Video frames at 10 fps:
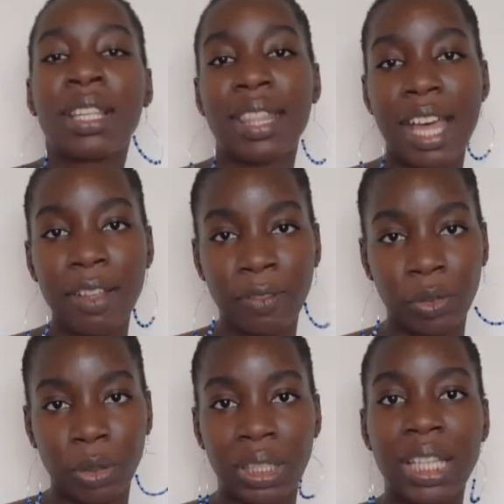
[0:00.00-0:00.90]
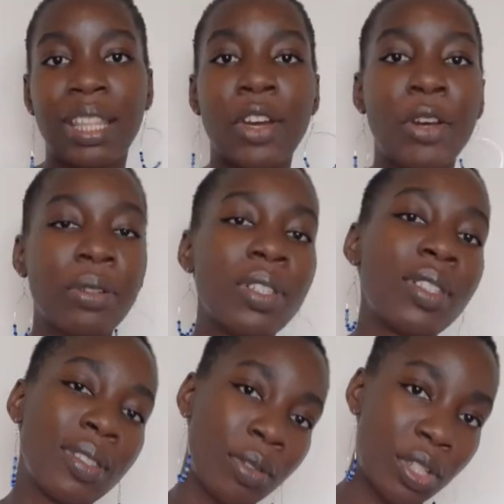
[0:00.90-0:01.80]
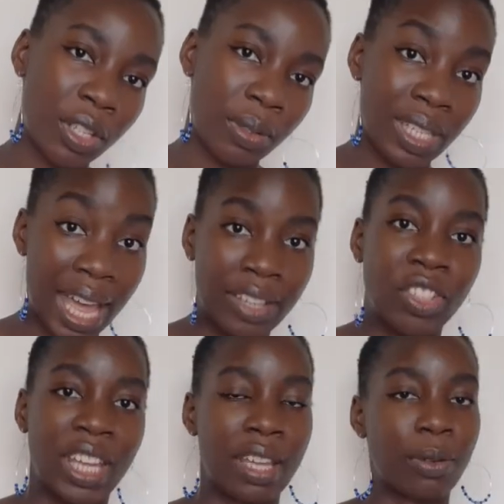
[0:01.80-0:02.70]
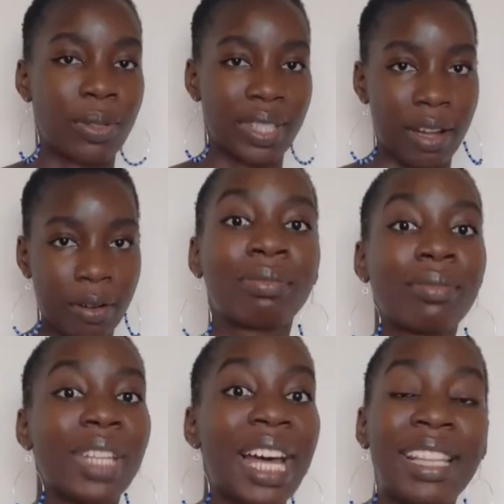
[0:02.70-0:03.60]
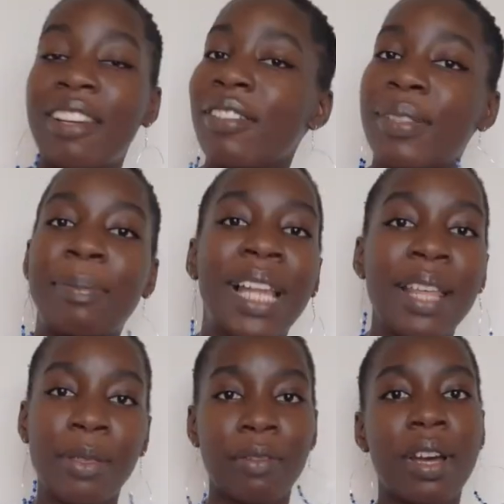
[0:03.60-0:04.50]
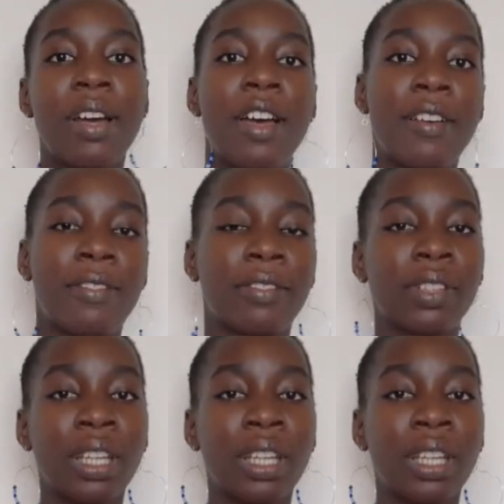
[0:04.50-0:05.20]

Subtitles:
Therefore, the onus is on you to educate yourself. And there is a plethora of